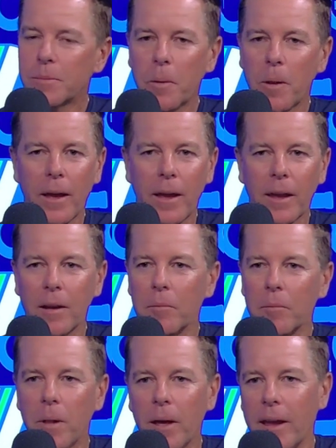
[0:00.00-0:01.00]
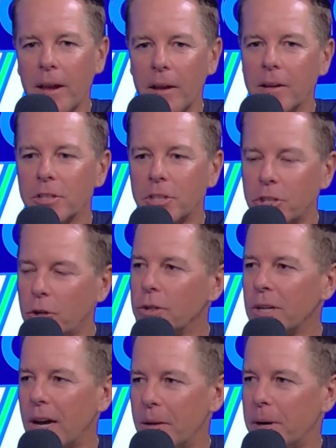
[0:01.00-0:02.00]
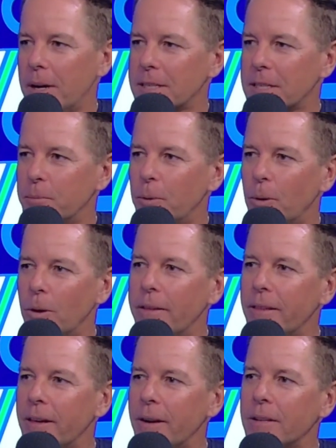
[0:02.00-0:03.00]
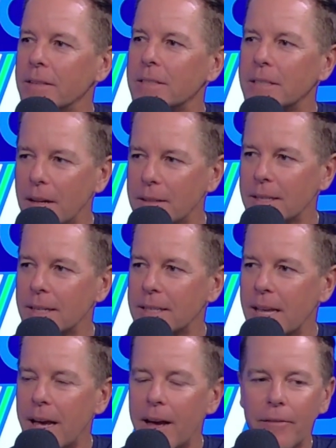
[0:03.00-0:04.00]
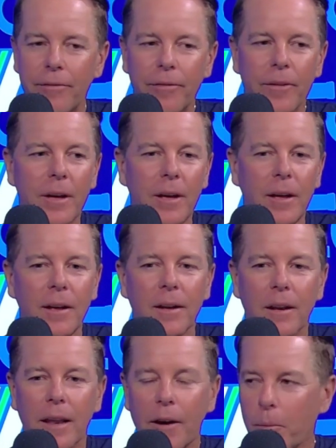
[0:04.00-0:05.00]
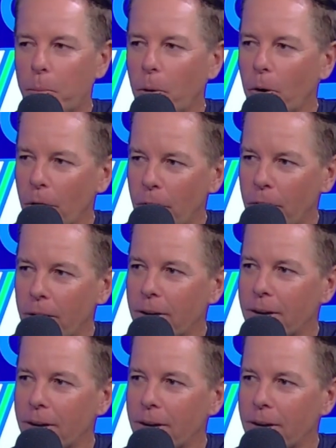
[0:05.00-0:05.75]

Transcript: just playing Showtime basketball, and then the Celtics have Larry Bird